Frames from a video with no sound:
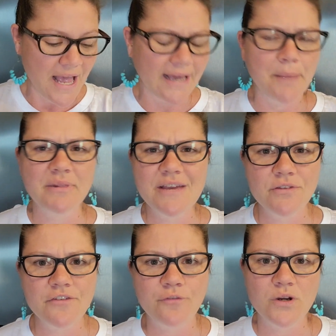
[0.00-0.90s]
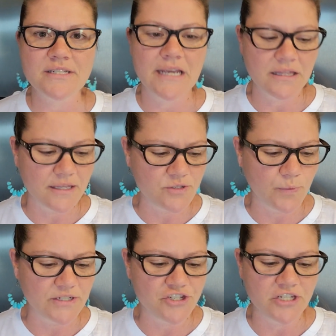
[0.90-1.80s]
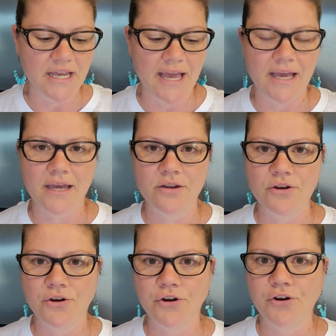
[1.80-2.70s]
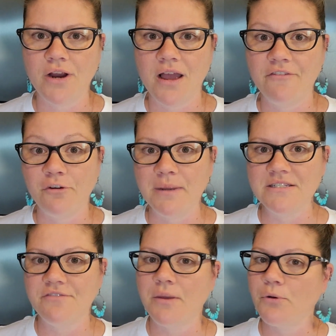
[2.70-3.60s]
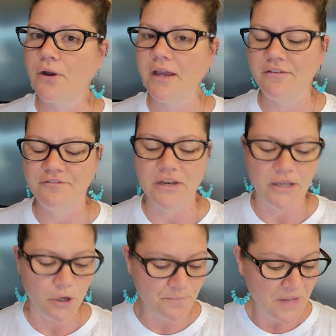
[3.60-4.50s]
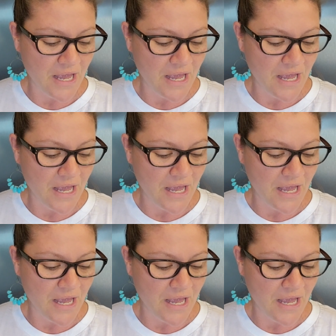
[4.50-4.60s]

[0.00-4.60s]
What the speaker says: And I believe on the 14th is when she had her Fermented February video.